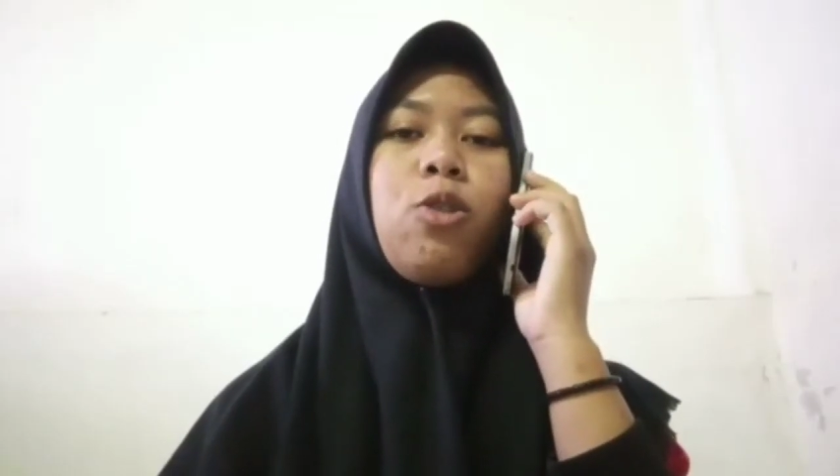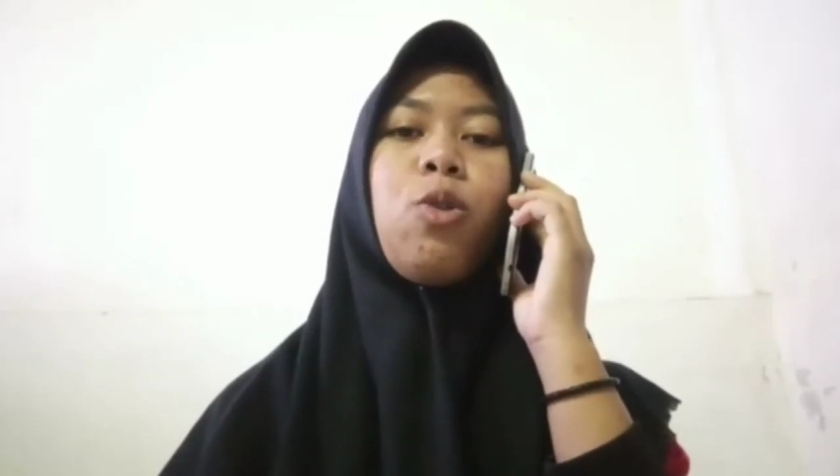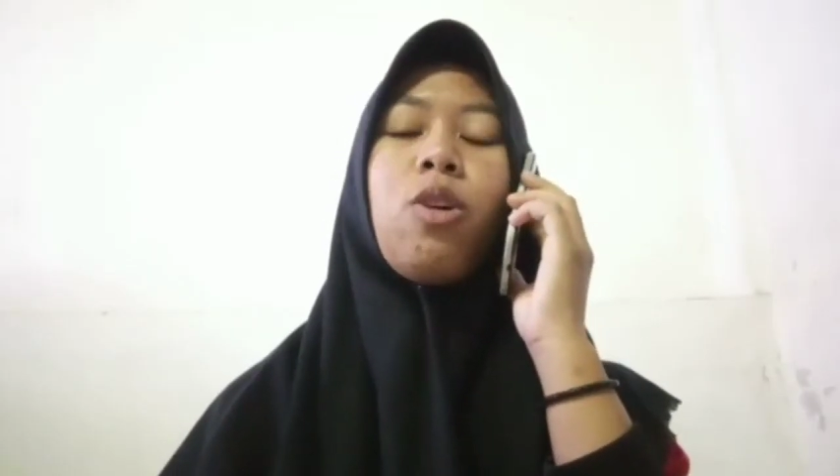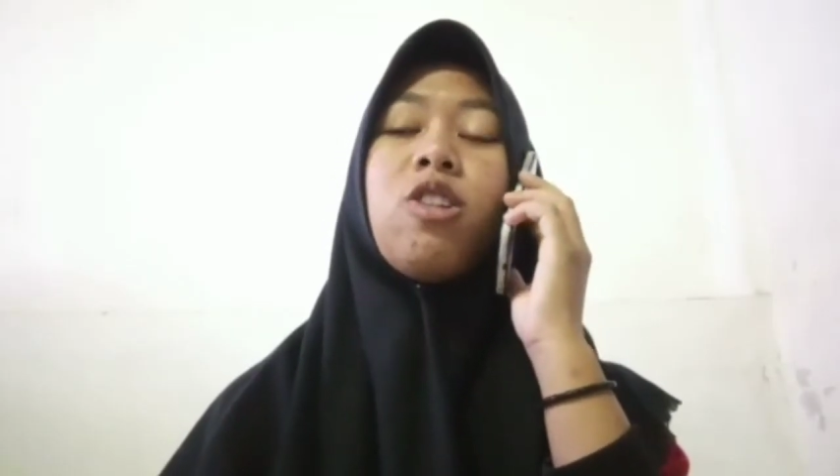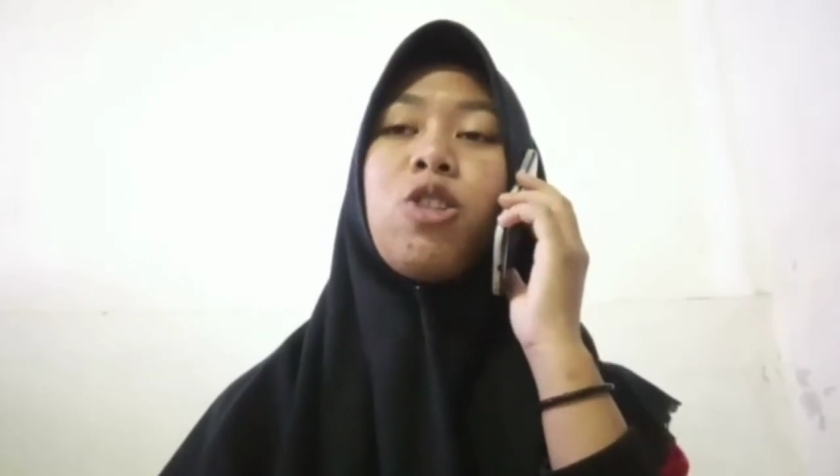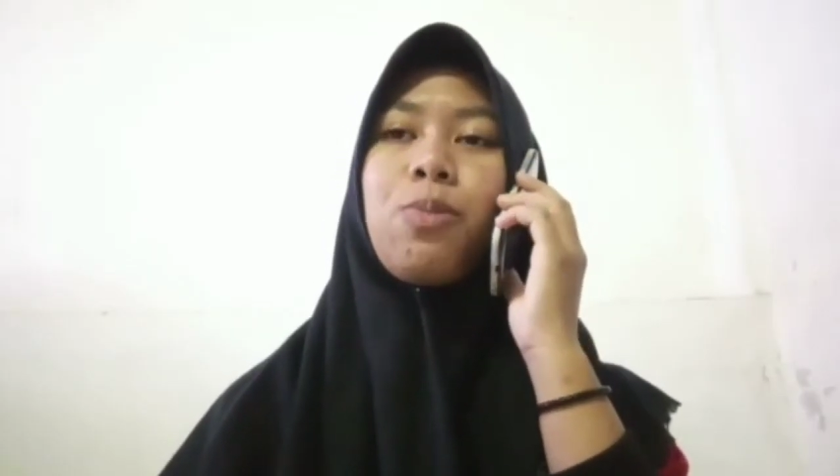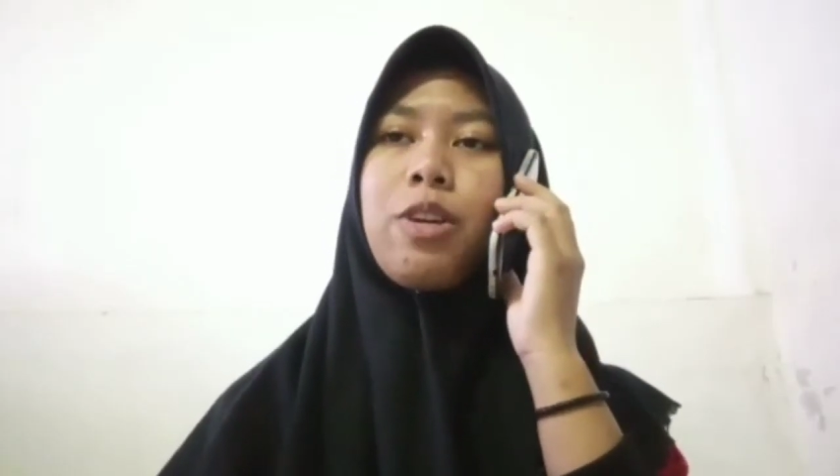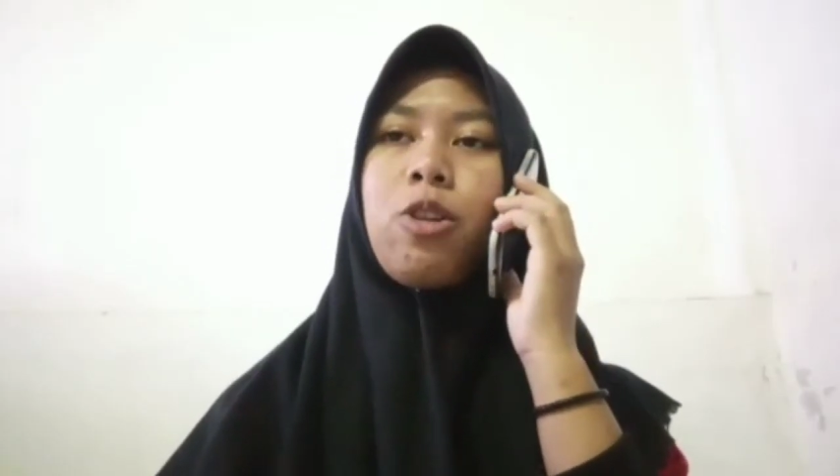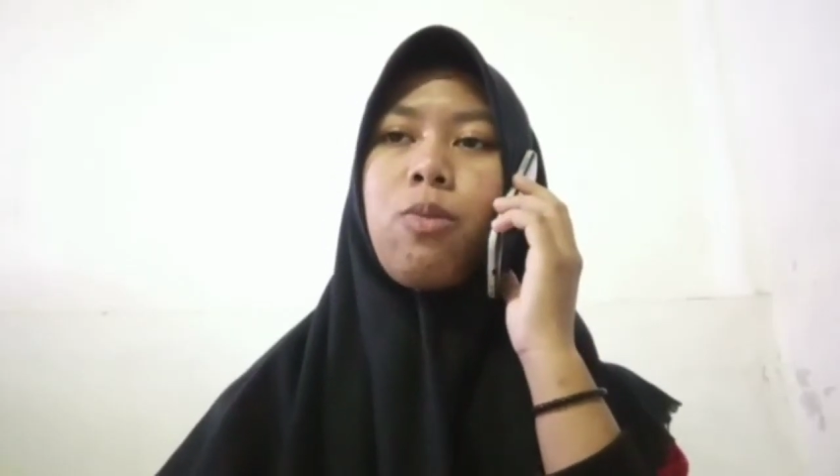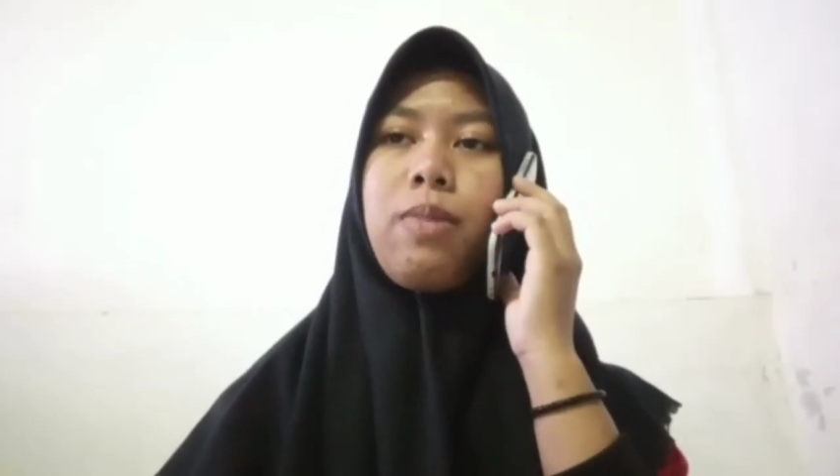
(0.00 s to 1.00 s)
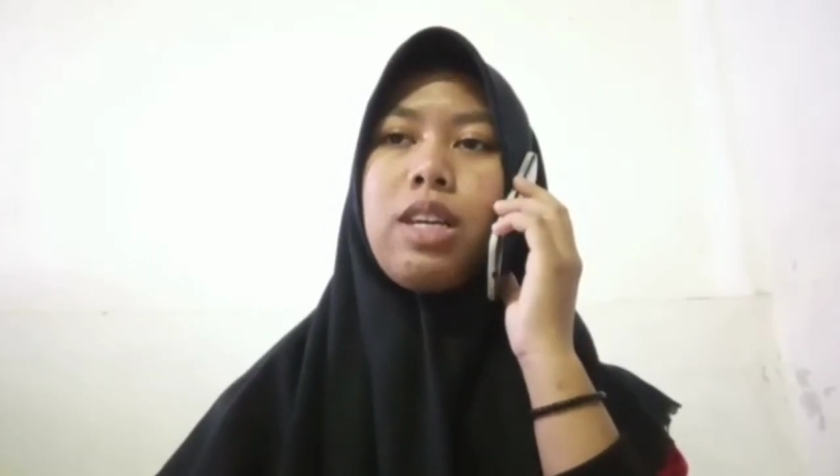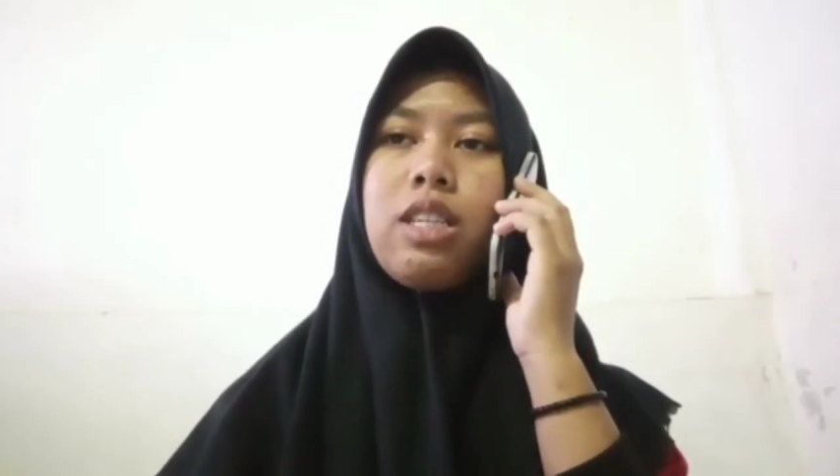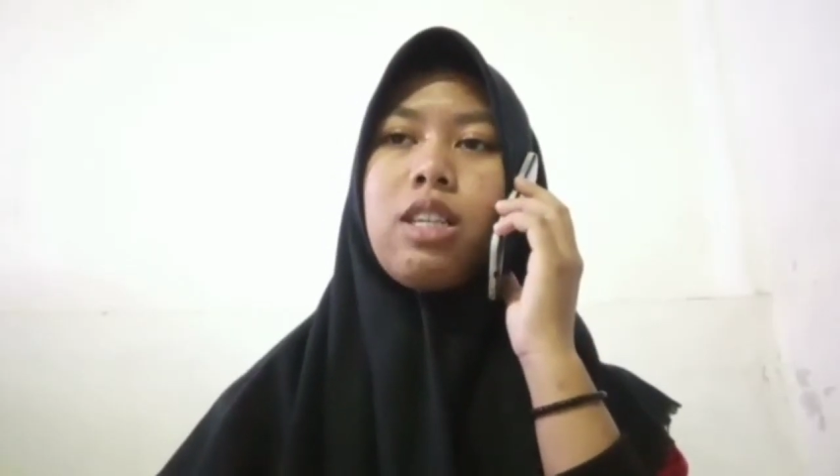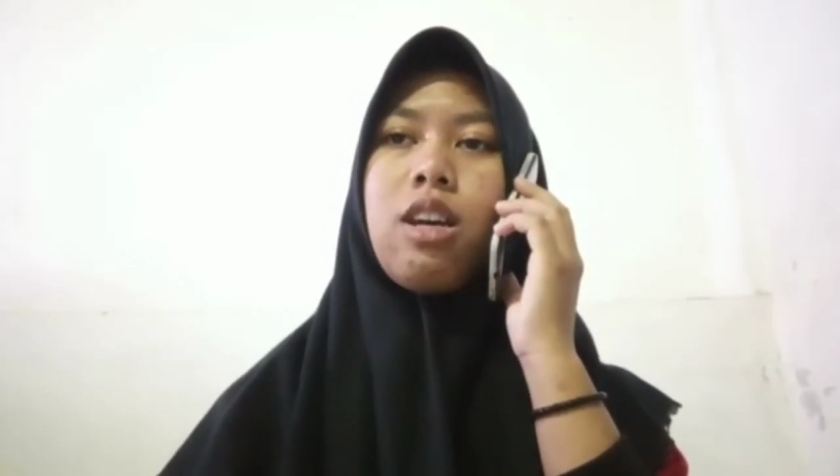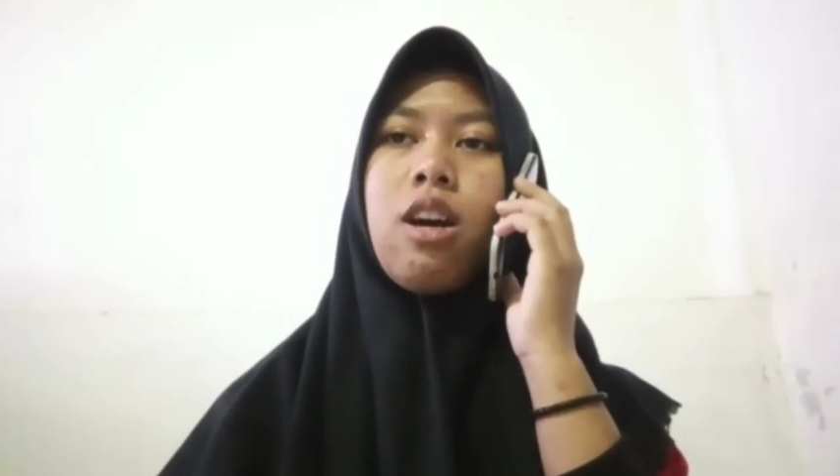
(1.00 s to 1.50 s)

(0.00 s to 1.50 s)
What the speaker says: you want to speak to, miss?